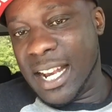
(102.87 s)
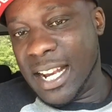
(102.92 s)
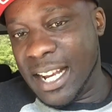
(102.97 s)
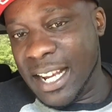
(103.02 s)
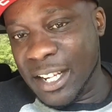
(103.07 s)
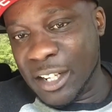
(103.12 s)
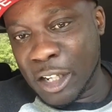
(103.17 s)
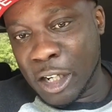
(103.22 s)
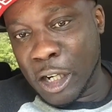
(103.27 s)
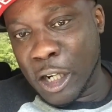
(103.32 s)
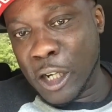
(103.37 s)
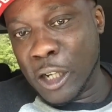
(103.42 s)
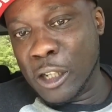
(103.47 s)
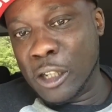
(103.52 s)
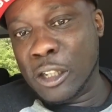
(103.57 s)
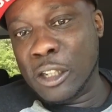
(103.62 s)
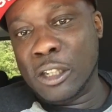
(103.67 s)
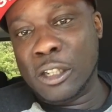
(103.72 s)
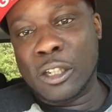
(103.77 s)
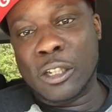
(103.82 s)
at a
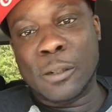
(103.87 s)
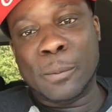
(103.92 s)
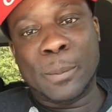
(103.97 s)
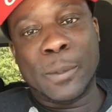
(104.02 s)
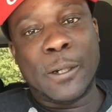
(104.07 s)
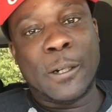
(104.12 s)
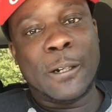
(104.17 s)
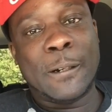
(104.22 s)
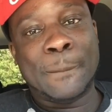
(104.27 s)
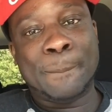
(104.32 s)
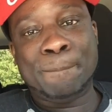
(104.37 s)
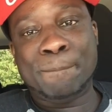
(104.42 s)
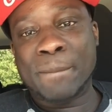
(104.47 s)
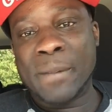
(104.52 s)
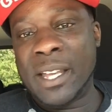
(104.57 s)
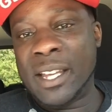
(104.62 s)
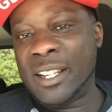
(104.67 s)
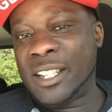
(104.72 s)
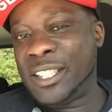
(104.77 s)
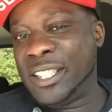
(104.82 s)
club or
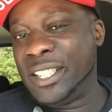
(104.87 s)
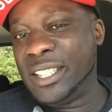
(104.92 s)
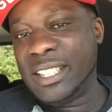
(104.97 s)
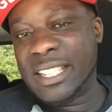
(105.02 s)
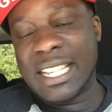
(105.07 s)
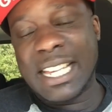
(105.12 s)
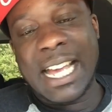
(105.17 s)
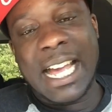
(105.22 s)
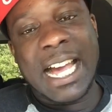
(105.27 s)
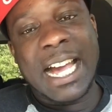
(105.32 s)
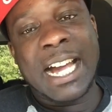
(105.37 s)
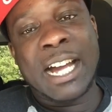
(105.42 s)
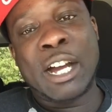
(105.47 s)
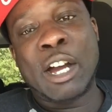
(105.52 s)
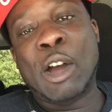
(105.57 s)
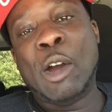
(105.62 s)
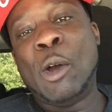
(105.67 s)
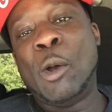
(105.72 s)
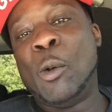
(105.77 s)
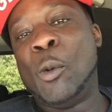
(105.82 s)
at a cookout,
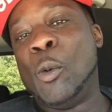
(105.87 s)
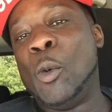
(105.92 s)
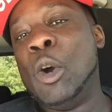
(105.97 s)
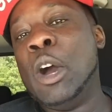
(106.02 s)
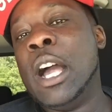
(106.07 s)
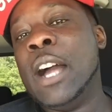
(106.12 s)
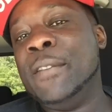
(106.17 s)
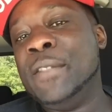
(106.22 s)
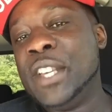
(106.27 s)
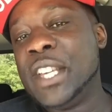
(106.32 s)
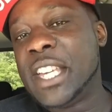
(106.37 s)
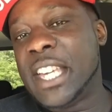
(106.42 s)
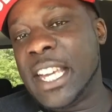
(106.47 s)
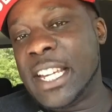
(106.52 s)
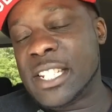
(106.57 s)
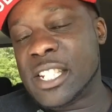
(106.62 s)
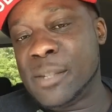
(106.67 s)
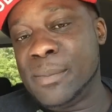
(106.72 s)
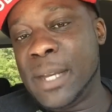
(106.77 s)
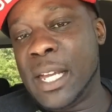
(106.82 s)
wherever you
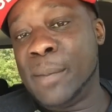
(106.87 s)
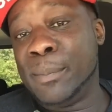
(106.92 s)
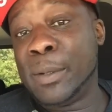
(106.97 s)
catch them at.